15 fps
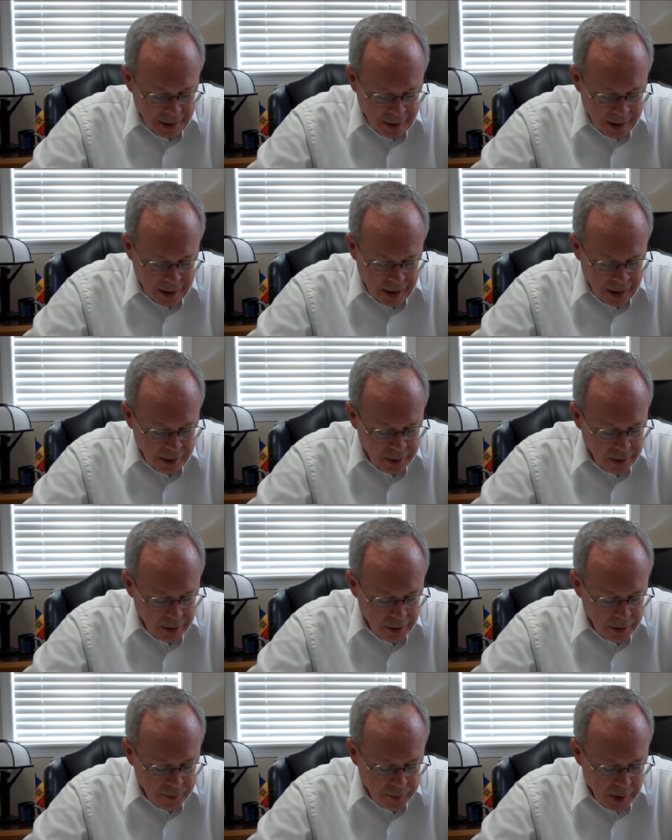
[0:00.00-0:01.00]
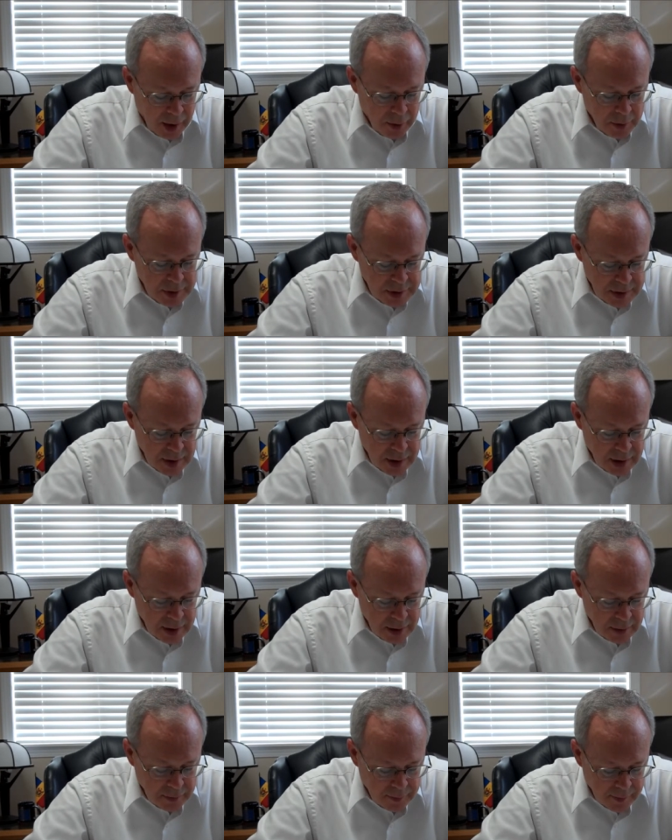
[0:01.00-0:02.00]
And uh, I was
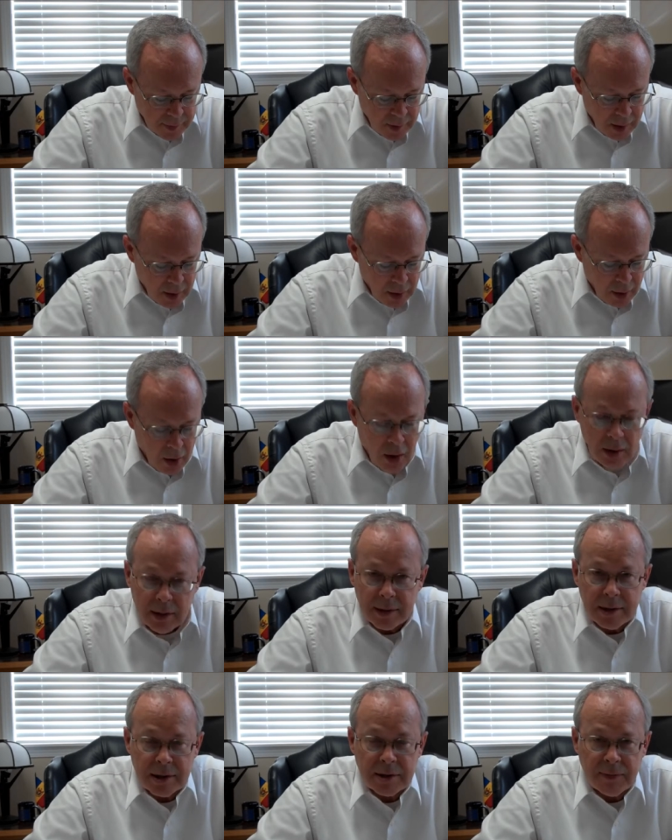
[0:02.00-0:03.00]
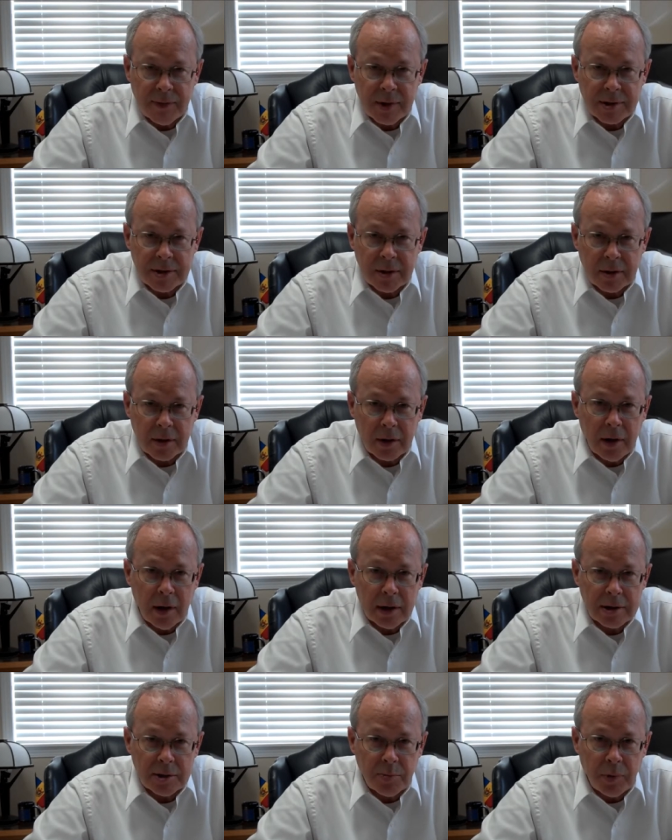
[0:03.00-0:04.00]
thinking, all of this fits into
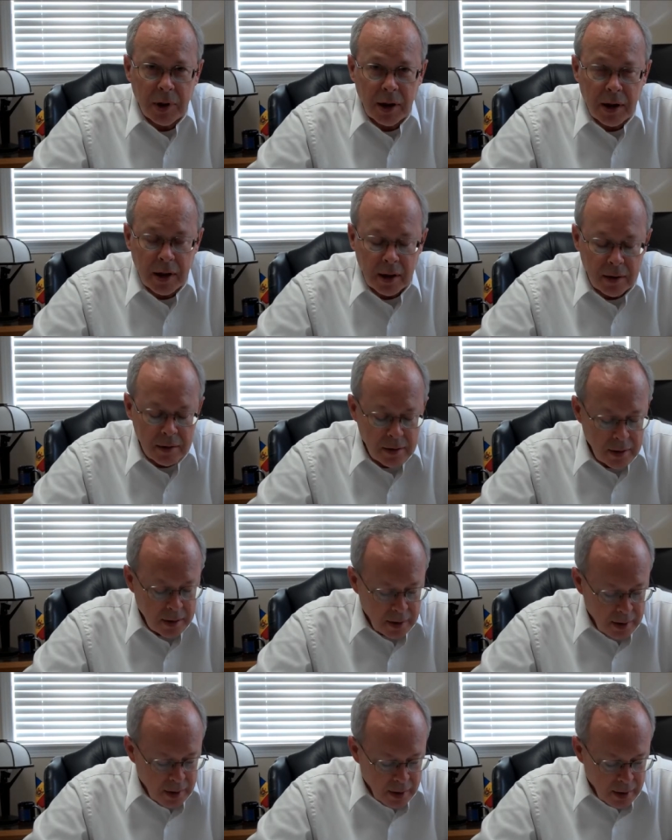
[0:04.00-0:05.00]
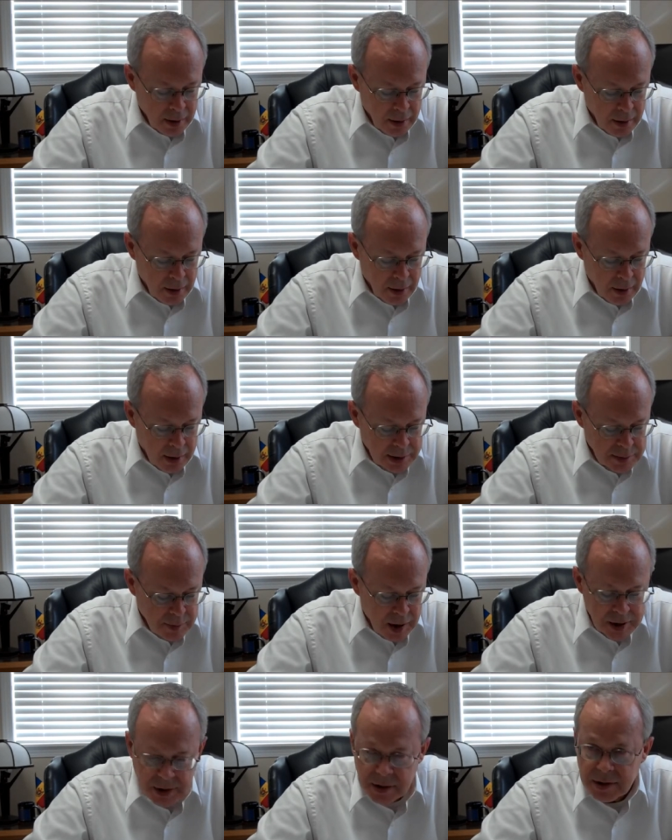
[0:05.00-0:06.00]
God's plan. Uh, as
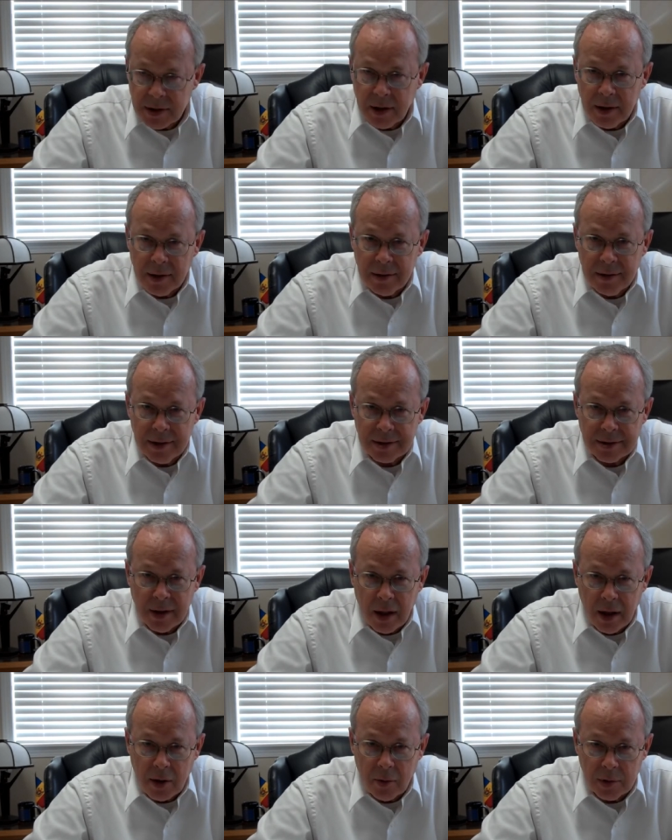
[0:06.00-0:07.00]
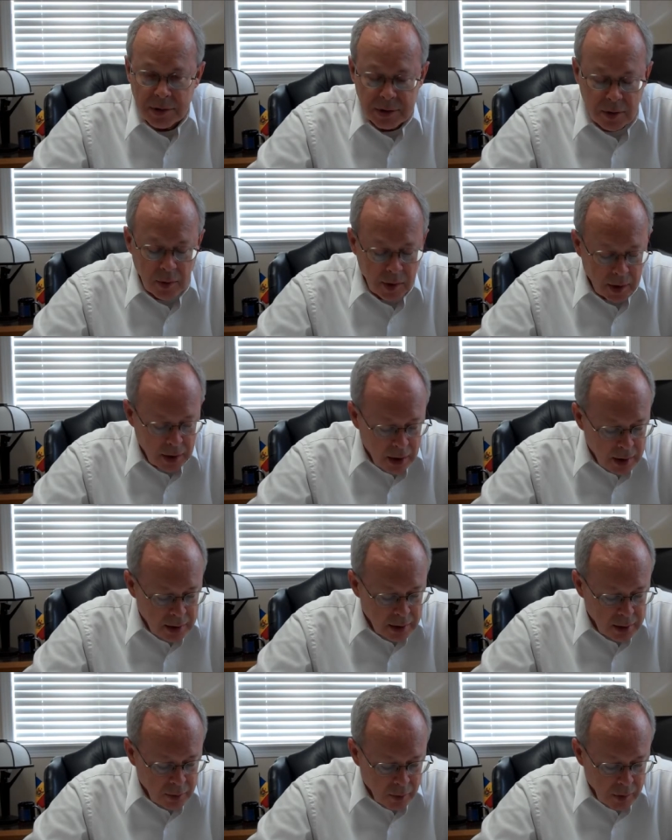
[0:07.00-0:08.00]
much as I dislike what's going on
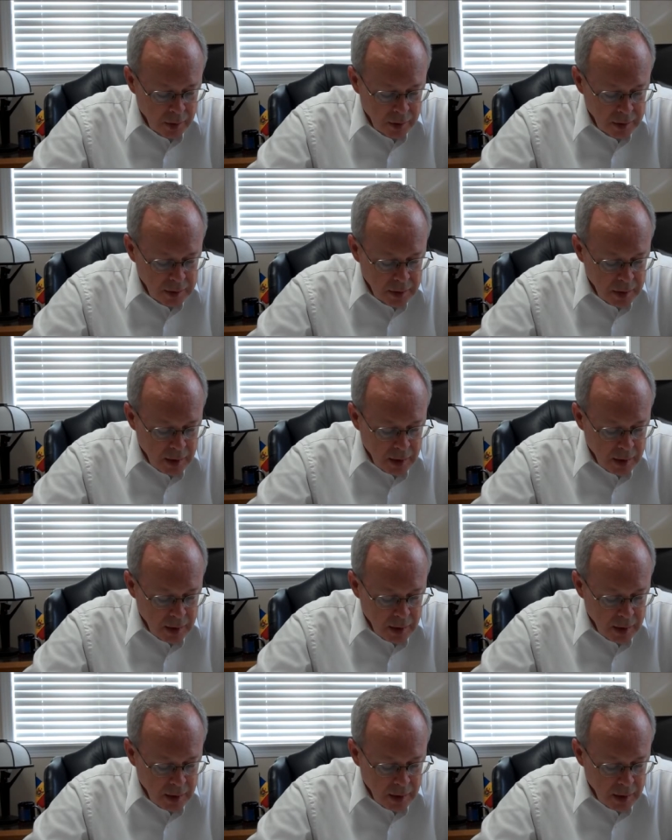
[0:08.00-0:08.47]
in the world,